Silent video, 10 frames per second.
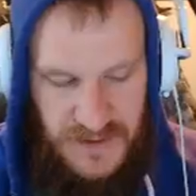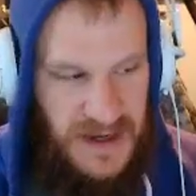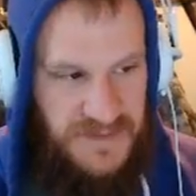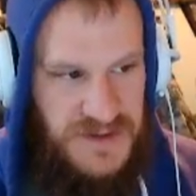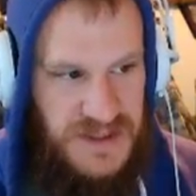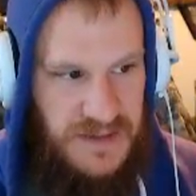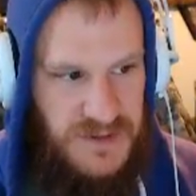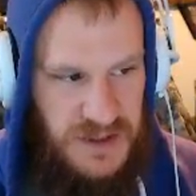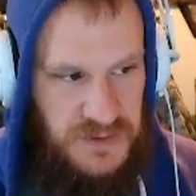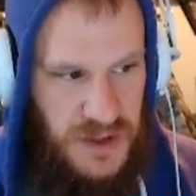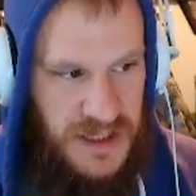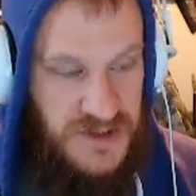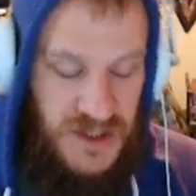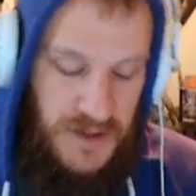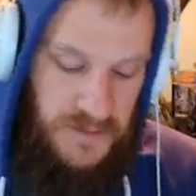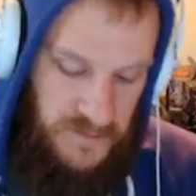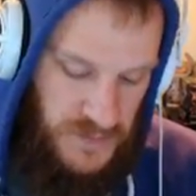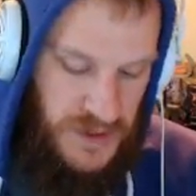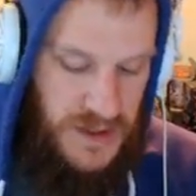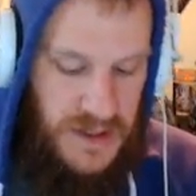have the time to upgrade it. So,
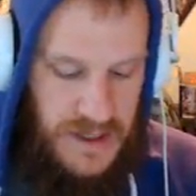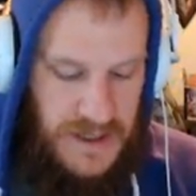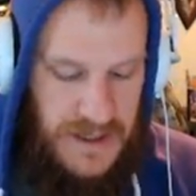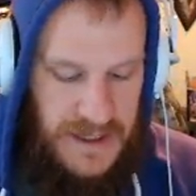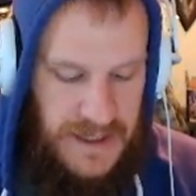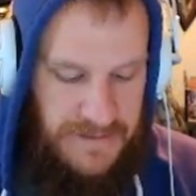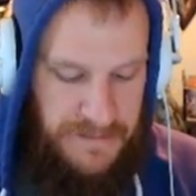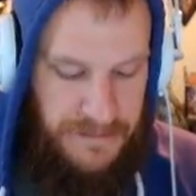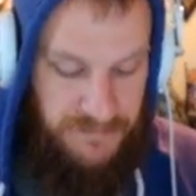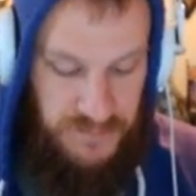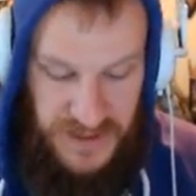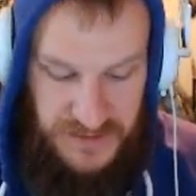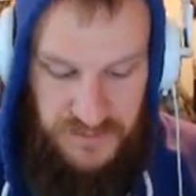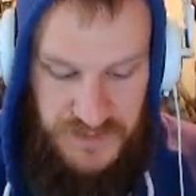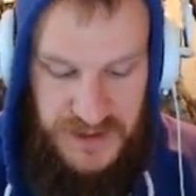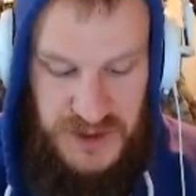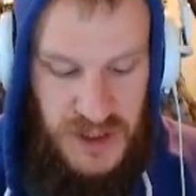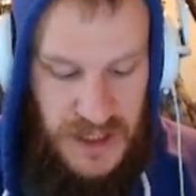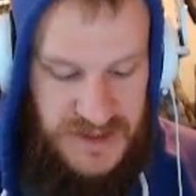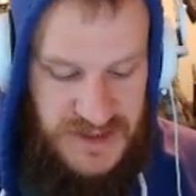uh, but there's your
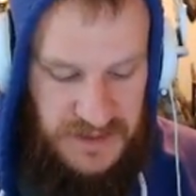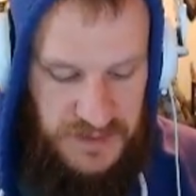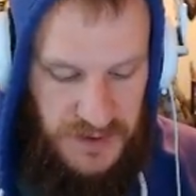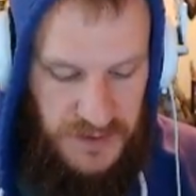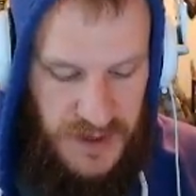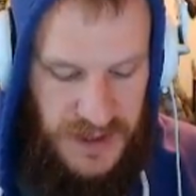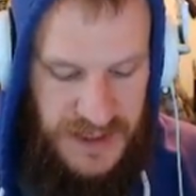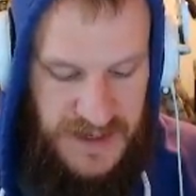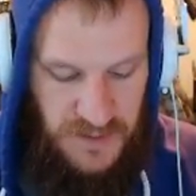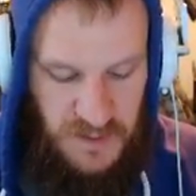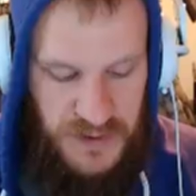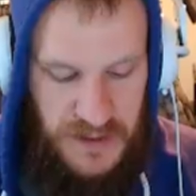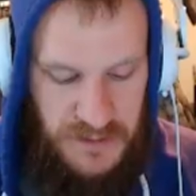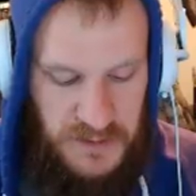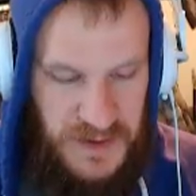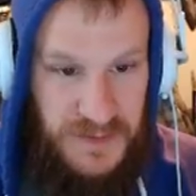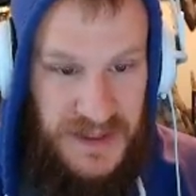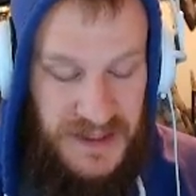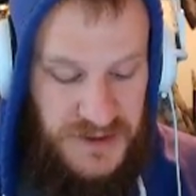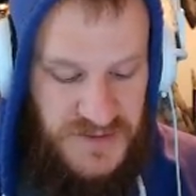God's Temple. They will probably
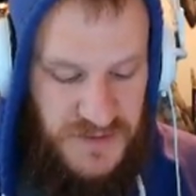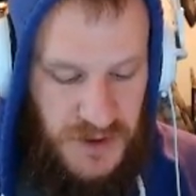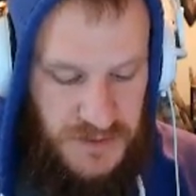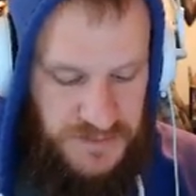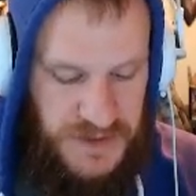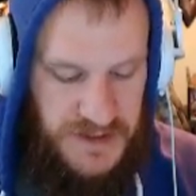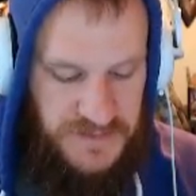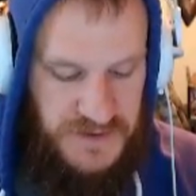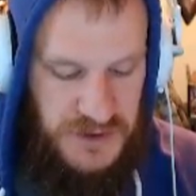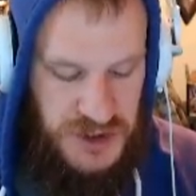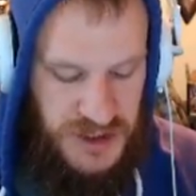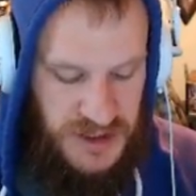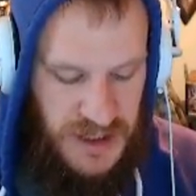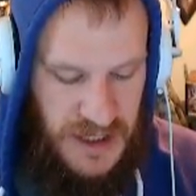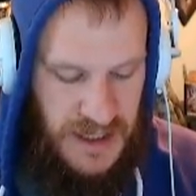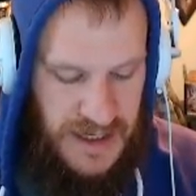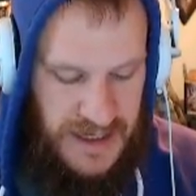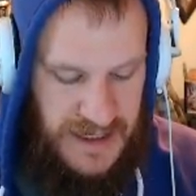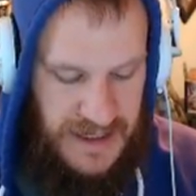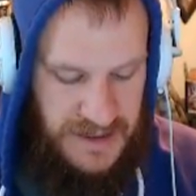be useful in the future.
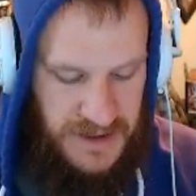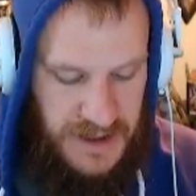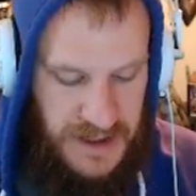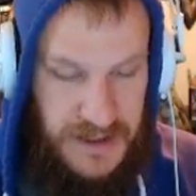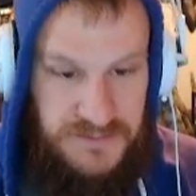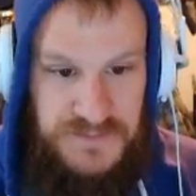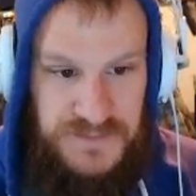And um,